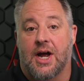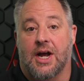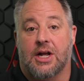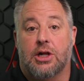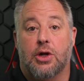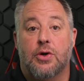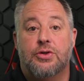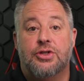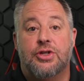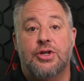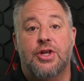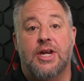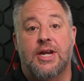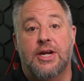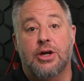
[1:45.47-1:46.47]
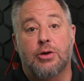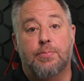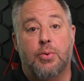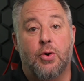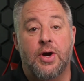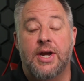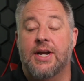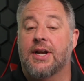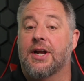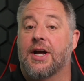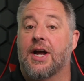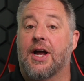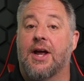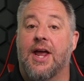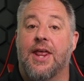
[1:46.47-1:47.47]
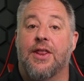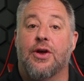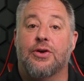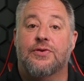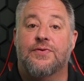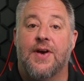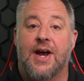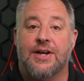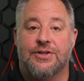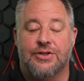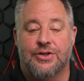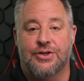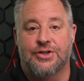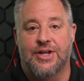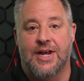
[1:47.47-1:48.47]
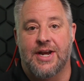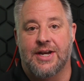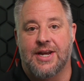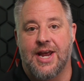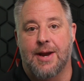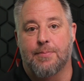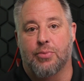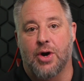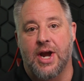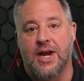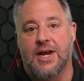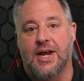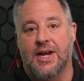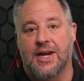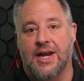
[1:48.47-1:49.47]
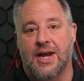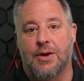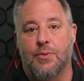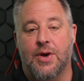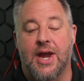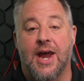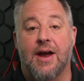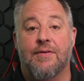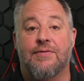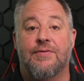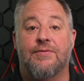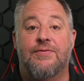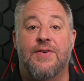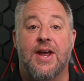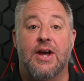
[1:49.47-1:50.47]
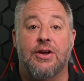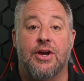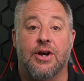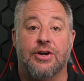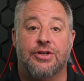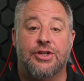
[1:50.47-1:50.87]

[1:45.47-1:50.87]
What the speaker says: close to the yield point, and those fasteners then can break, and again we have failure.